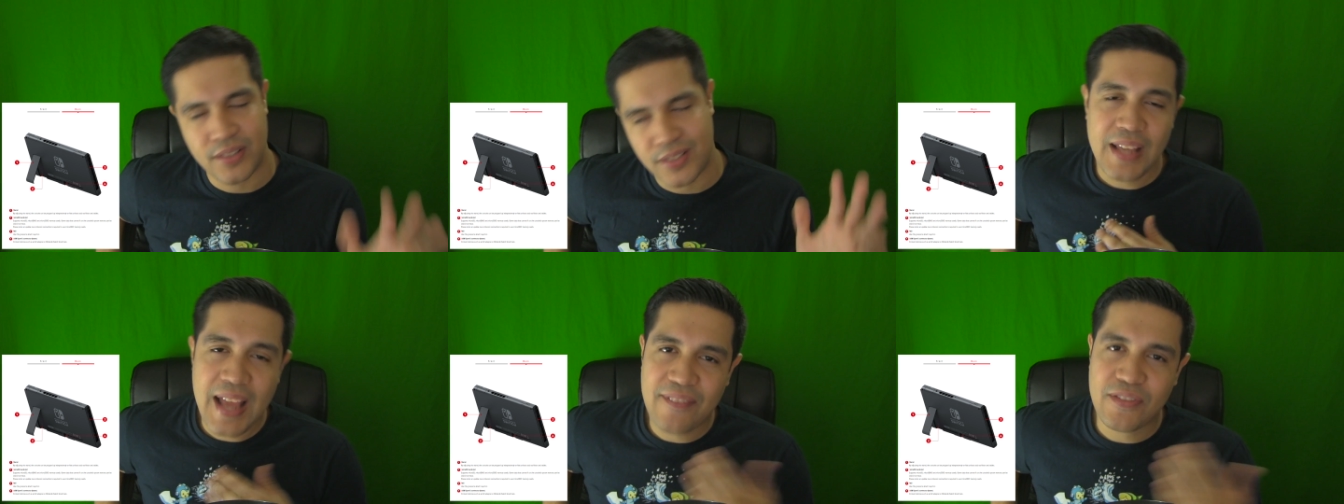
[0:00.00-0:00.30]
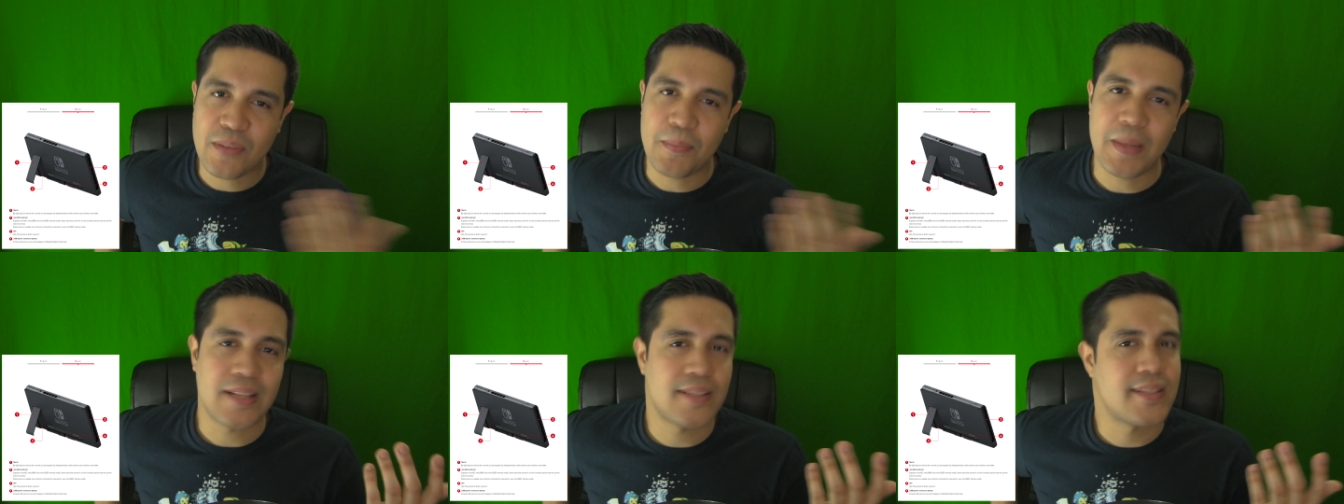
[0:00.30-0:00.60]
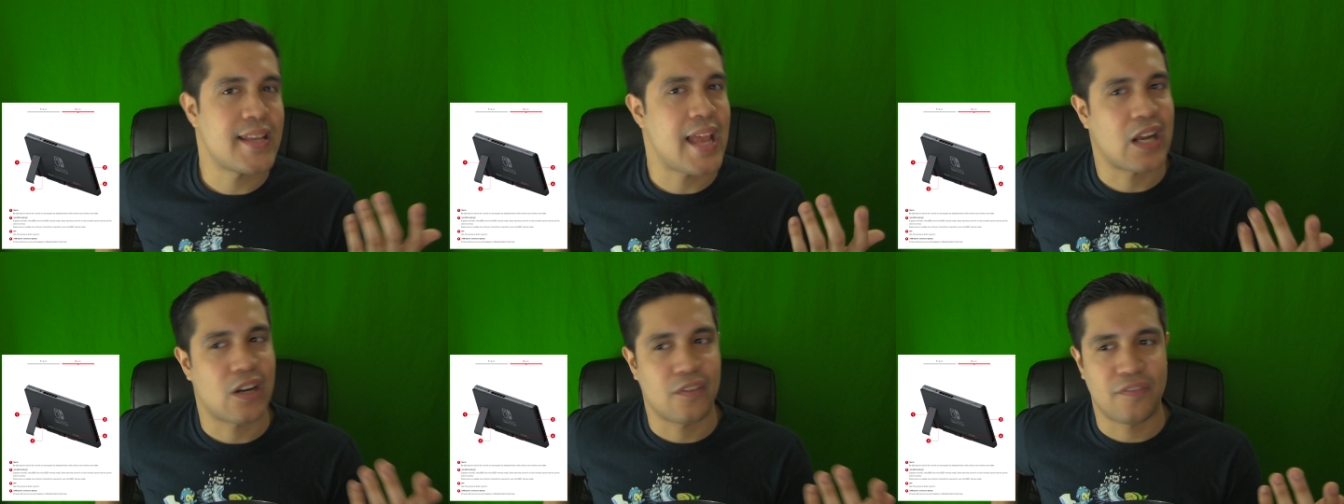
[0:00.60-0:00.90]
You have to make
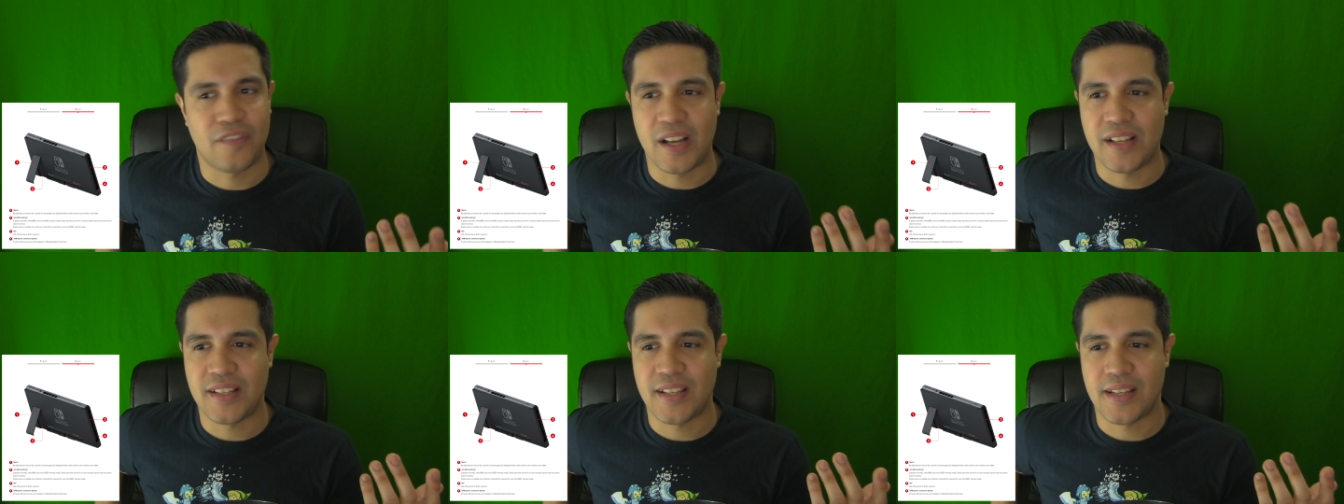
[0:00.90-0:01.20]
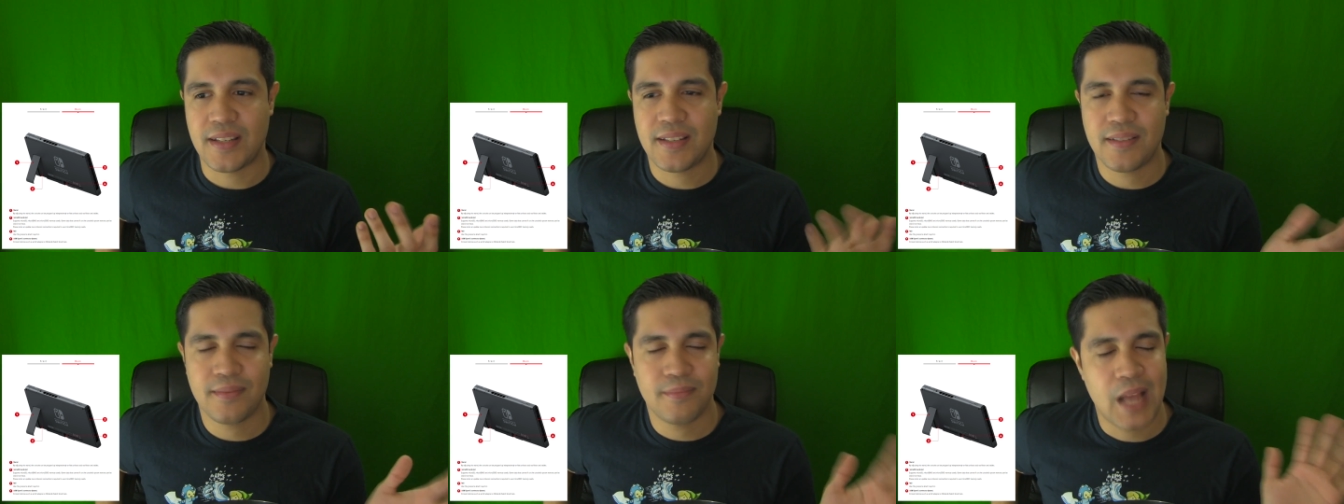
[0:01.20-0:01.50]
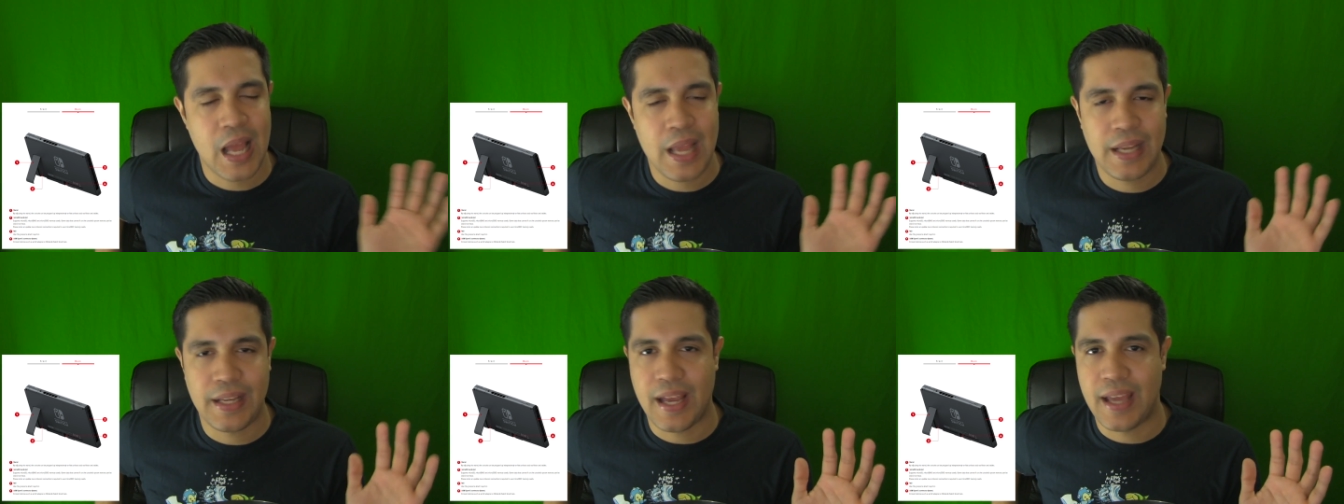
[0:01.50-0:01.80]
sacrifices.
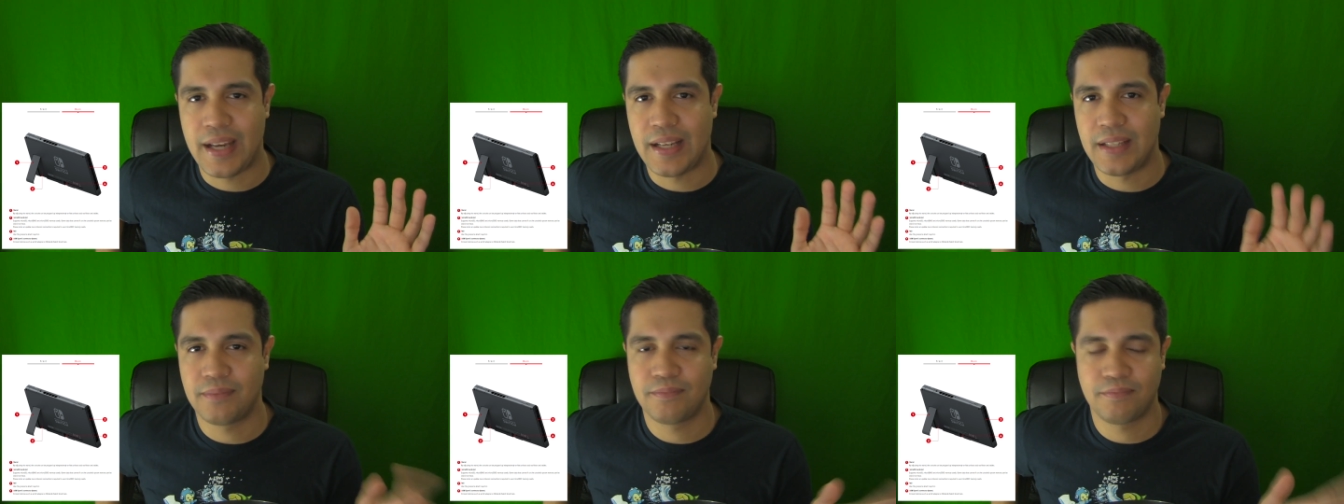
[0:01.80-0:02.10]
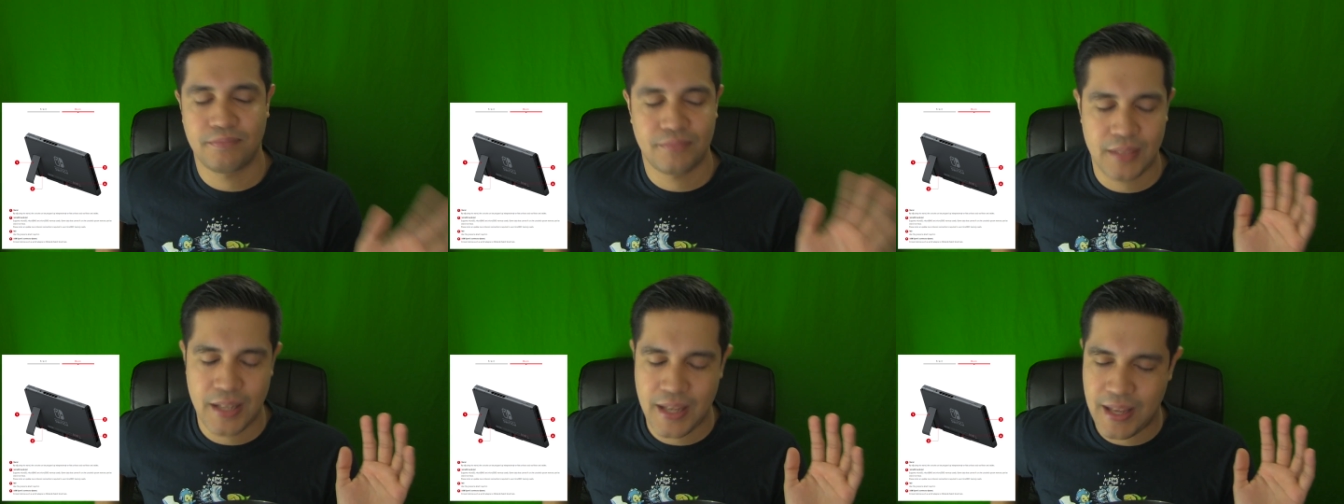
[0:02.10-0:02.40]
I get it.